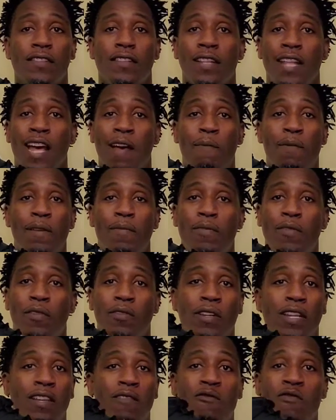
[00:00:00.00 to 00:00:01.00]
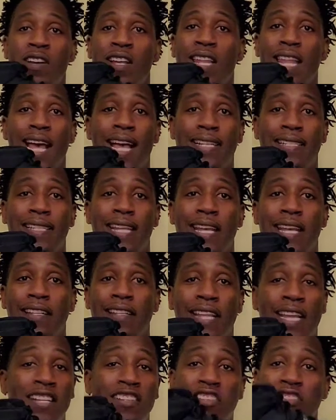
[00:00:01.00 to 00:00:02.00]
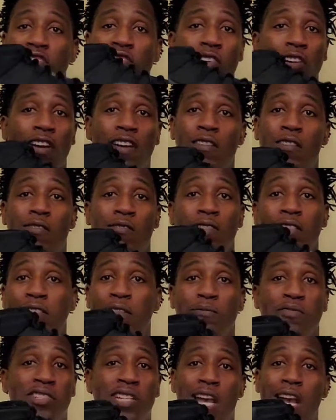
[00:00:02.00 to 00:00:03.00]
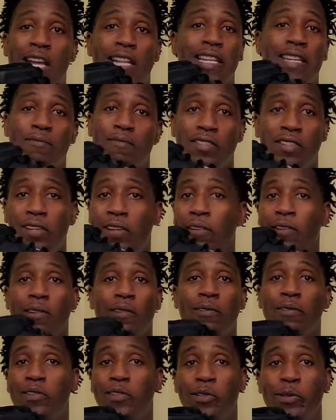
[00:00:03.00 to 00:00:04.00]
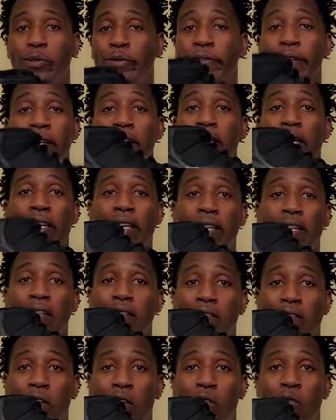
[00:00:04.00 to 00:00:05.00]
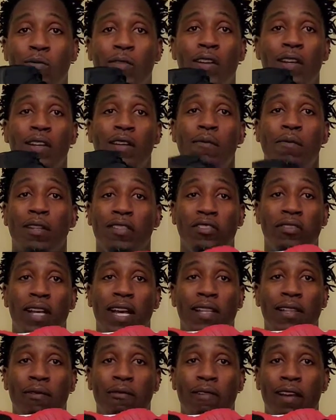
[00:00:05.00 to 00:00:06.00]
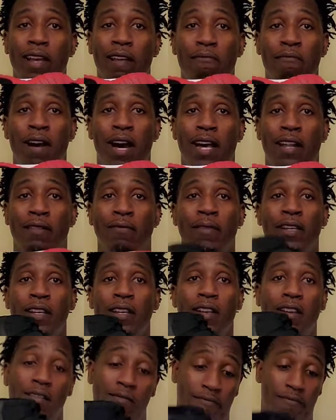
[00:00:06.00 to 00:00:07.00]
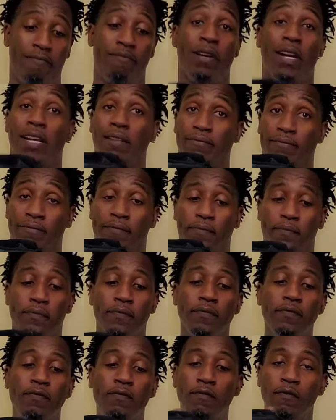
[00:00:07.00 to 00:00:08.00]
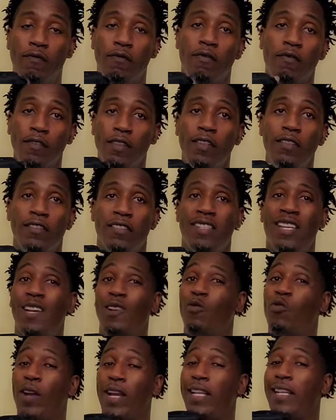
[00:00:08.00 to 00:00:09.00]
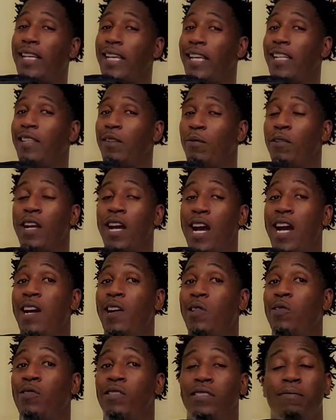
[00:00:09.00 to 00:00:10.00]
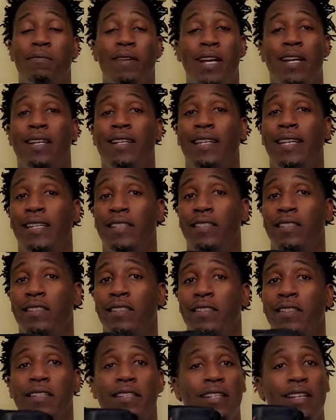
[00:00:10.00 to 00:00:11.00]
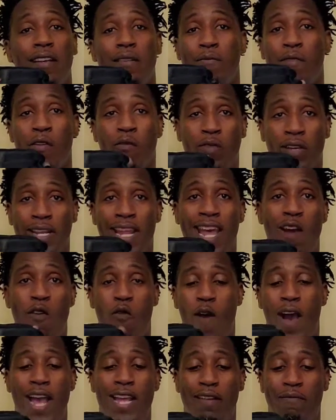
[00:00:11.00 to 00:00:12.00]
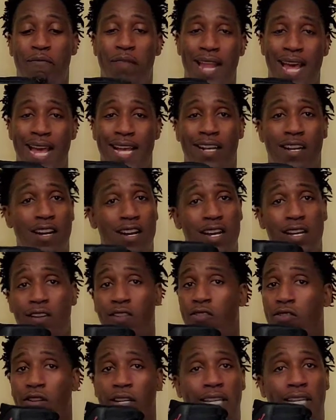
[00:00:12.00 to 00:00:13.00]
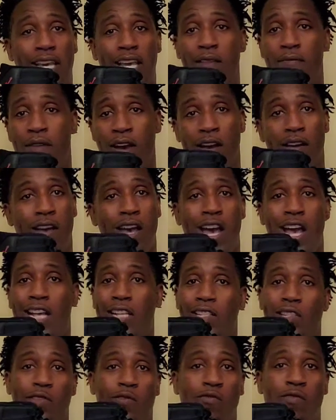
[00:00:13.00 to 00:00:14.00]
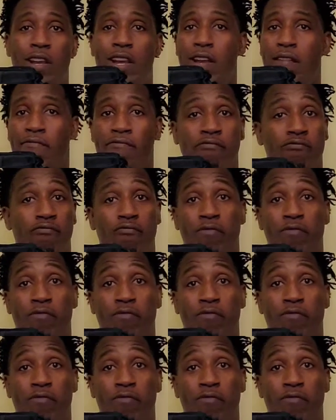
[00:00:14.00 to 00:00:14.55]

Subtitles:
A lot of people don't even realize that. They just thought, oh, it's some shiny material on the shoe. It looked dope. Plus, you got the red bottom. But still waiting to get them Concords in my collection. But when that white and black Concord came out, I swear,